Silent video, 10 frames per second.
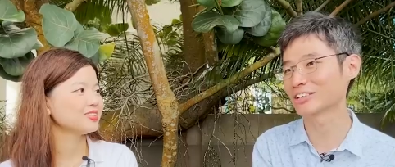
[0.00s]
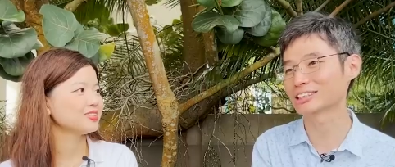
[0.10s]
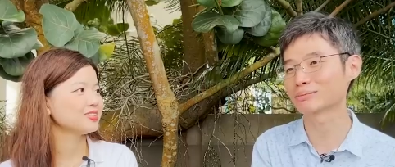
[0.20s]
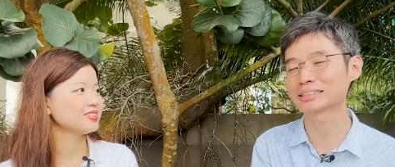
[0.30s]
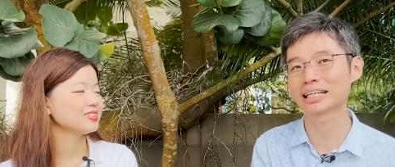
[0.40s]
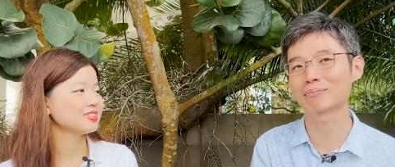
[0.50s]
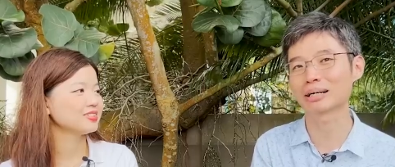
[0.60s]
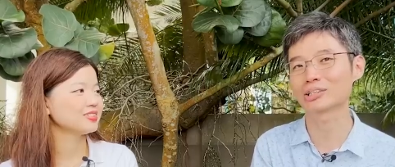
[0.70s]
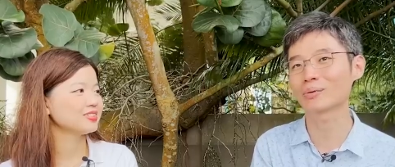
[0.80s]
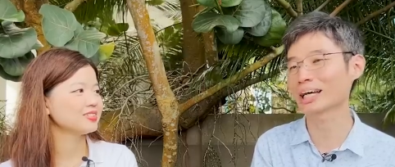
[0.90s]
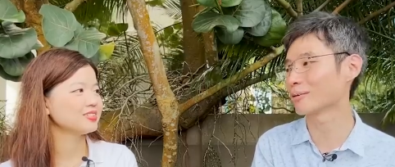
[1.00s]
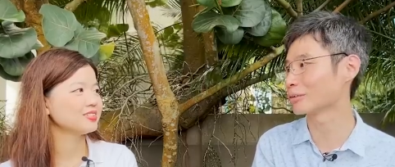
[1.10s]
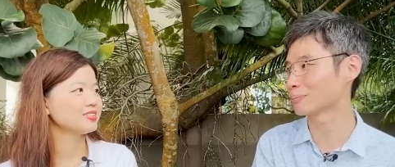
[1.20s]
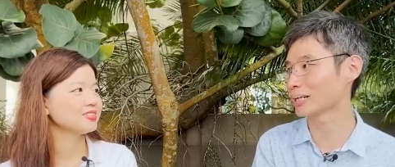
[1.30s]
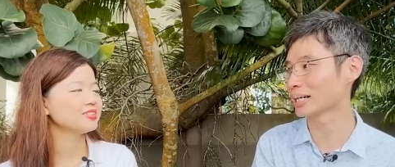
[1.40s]
Speaker 1: resumes out, but no one
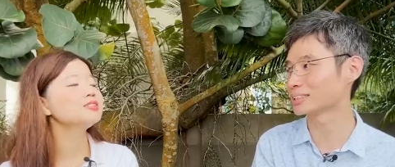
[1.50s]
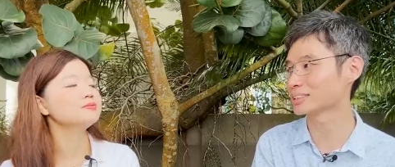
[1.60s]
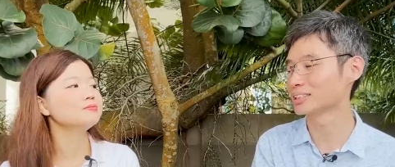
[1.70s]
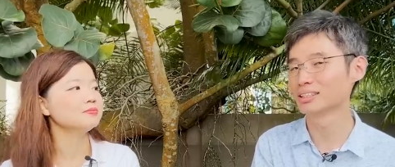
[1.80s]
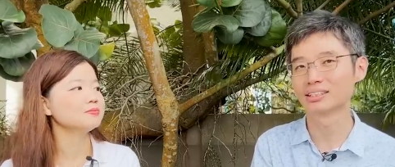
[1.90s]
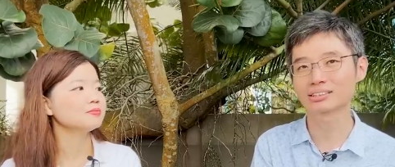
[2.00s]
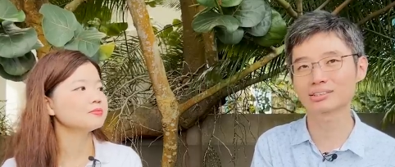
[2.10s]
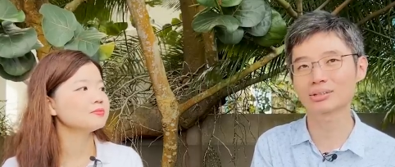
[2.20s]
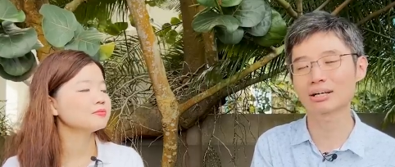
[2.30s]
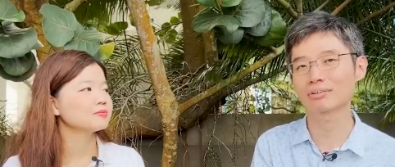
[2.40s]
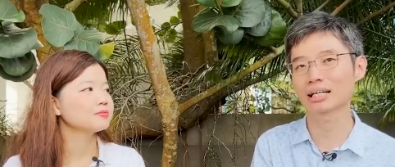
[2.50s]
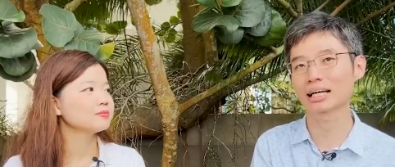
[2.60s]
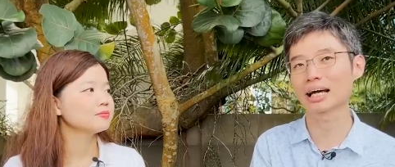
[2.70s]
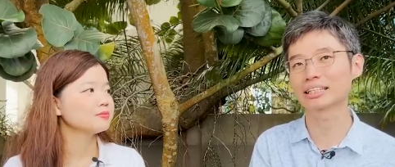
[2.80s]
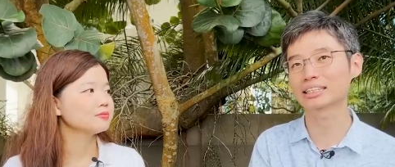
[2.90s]
ever replies. So do you have
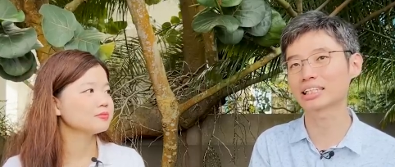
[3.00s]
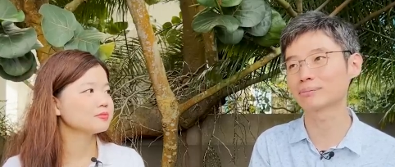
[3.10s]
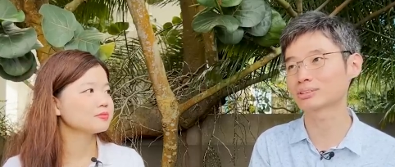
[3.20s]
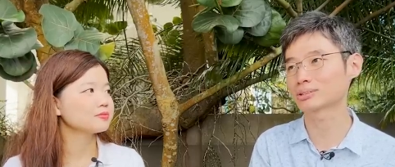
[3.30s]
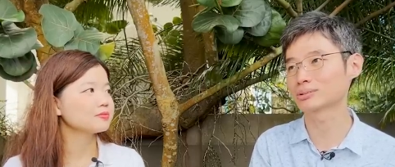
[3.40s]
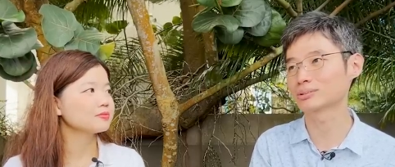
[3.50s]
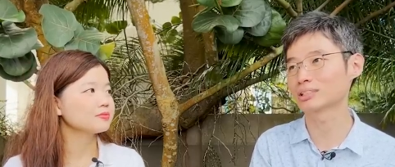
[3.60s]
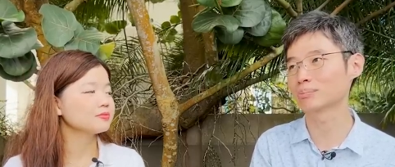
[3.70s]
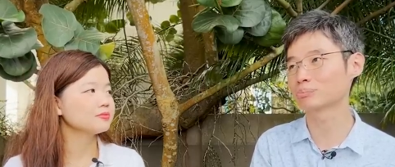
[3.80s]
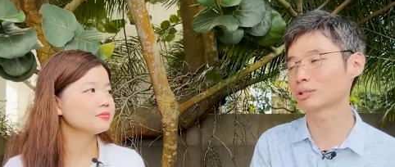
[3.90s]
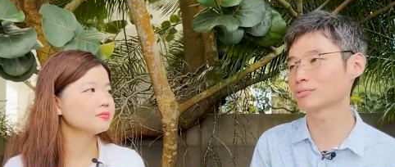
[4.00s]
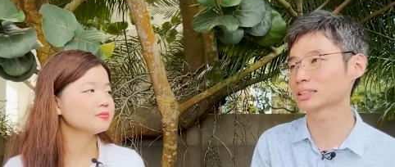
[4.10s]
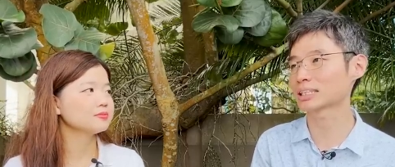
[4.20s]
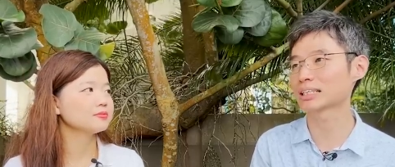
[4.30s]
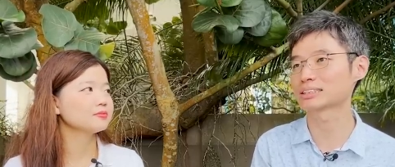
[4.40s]
like any tips to improve
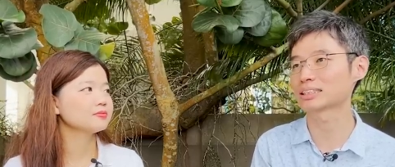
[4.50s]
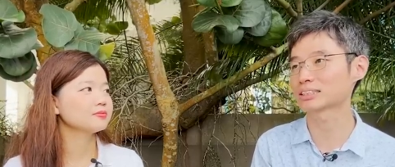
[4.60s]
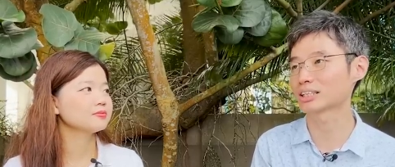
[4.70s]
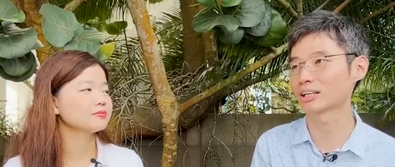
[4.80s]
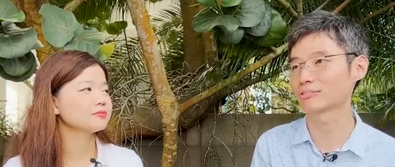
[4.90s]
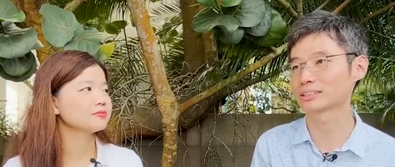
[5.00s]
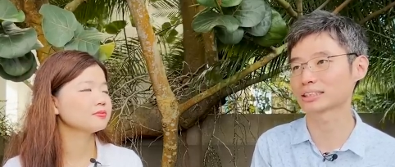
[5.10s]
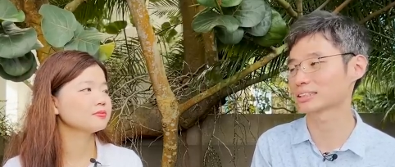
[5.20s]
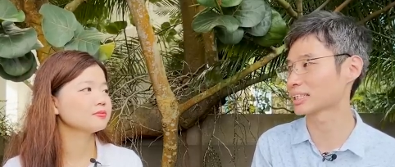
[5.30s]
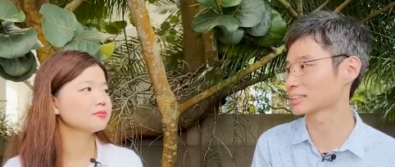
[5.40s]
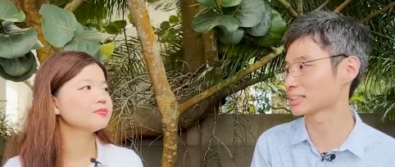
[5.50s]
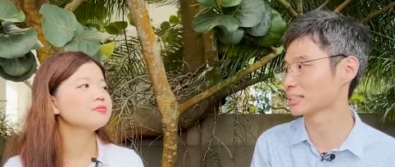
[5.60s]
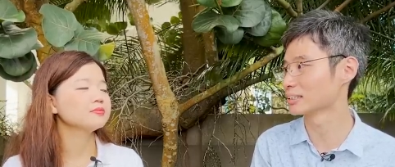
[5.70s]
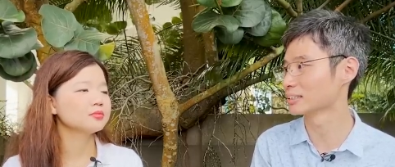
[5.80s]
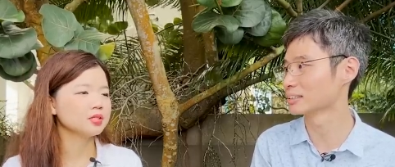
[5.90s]
the chances of success?
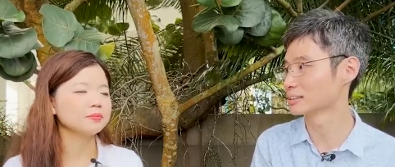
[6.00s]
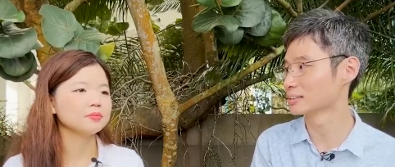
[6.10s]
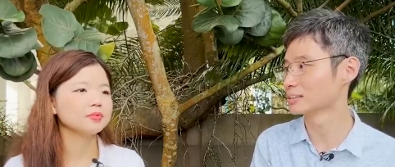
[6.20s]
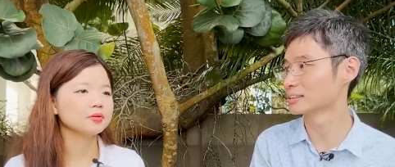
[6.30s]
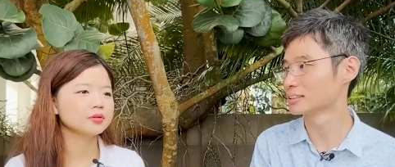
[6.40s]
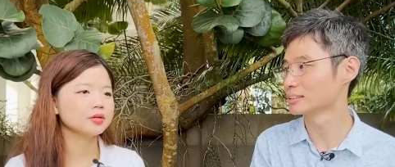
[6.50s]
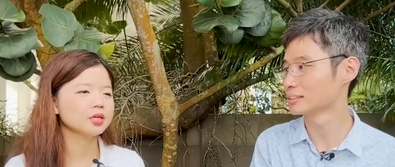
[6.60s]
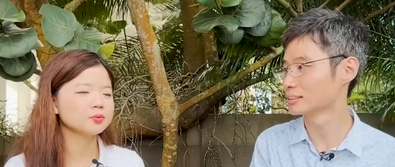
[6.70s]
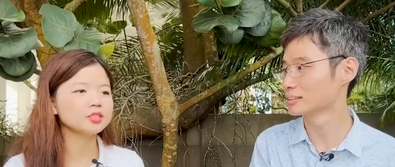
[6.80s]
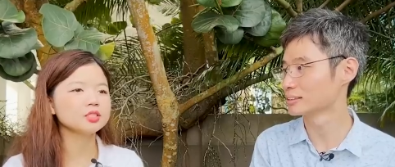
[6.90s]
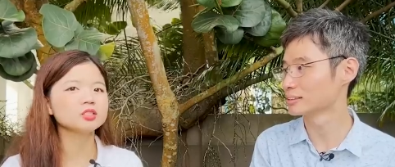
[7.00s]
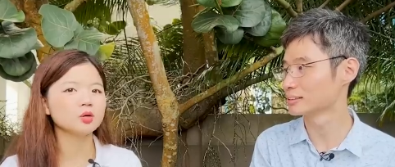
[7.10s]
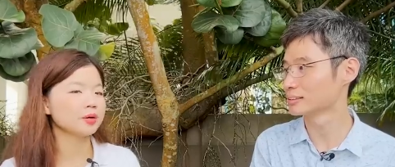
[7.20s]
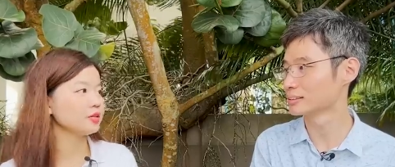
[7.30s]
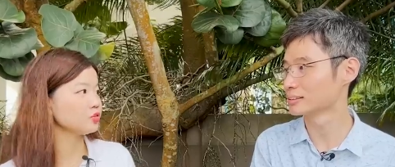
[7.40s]
Speaker 2: Yep, correct. Especially in this
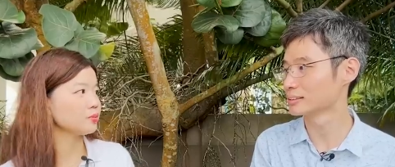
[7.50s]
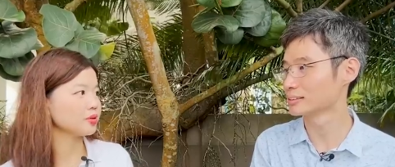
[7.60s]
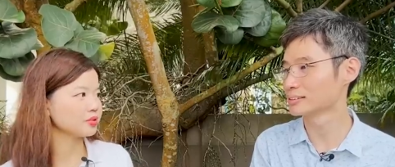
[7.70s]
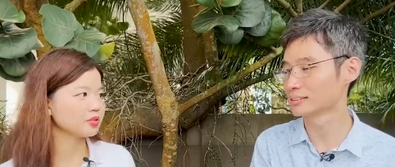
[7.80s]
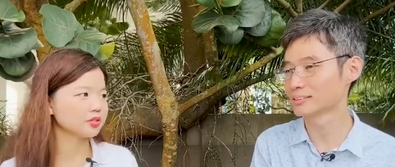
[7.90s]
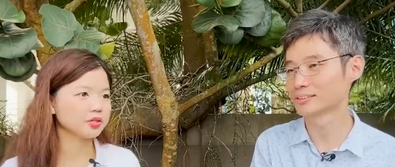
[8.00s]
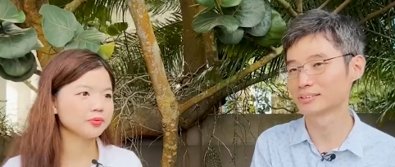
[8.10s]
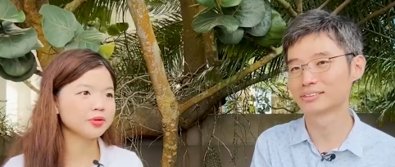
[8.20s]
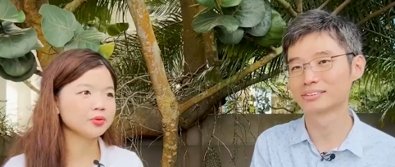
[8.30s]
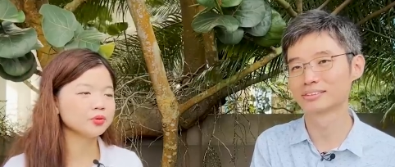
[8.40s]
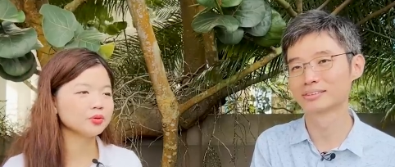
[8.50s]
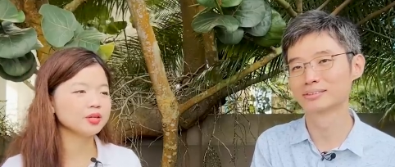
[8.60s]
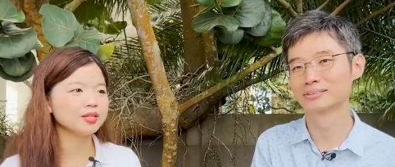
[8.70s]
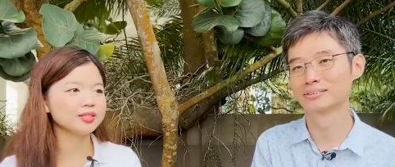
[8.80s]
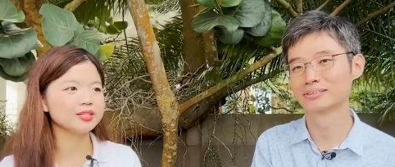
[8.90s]
competitive job market, right? Where you go
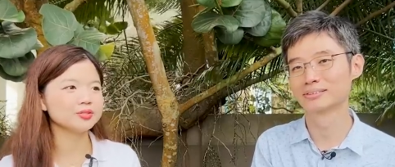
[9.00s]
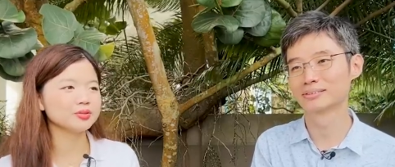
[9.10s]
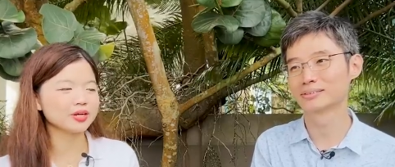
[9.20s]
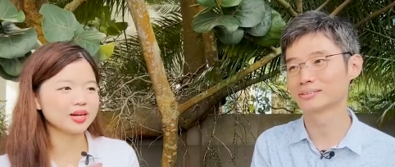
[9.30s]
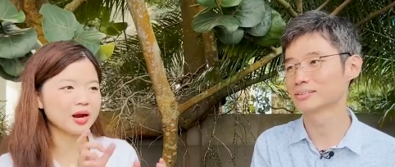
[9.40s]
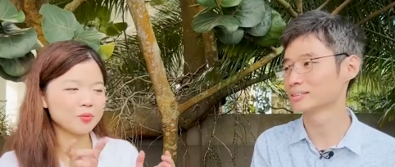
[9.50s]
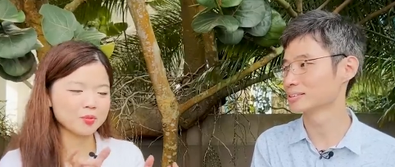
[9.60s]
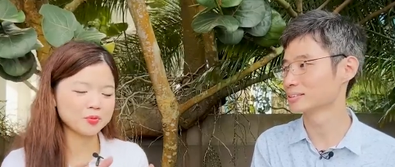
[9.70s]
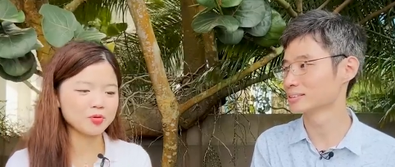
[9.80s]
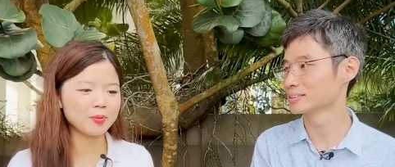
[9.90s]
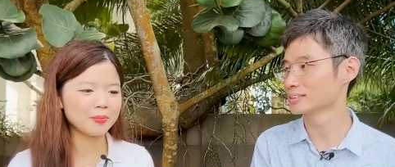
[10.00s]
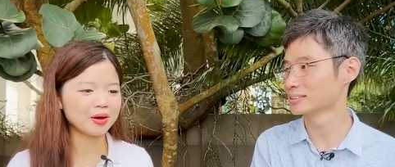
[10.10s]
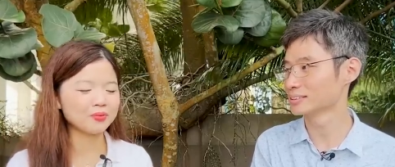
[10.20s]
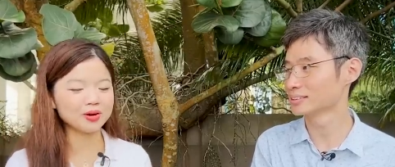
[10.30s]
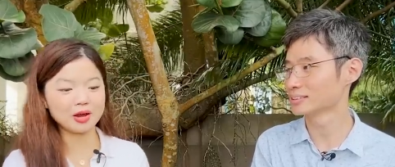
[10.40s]
on LinkedIn, you look at the number of people who
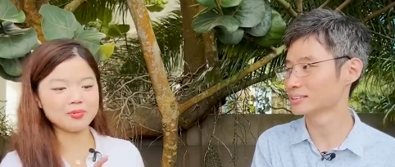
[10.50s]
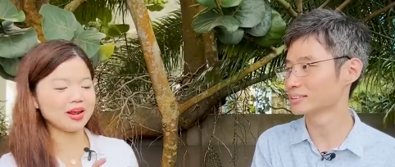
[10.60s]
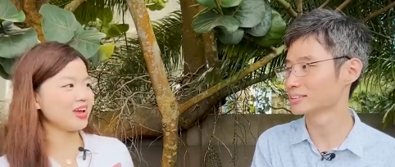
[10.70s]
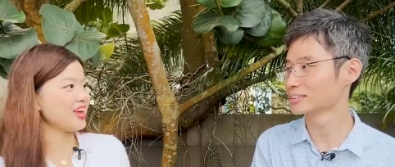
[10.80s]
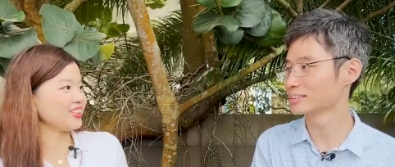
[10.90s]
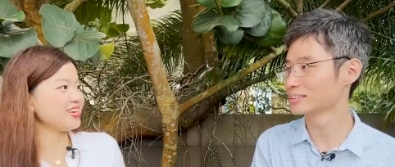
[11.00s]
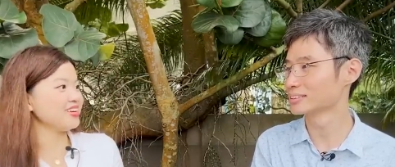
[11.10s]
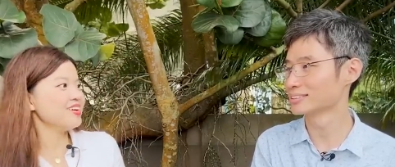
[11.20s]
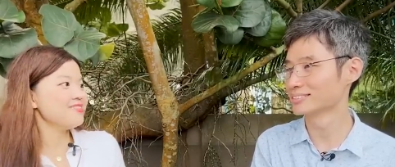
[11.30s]
apply. Wow, can be like 80,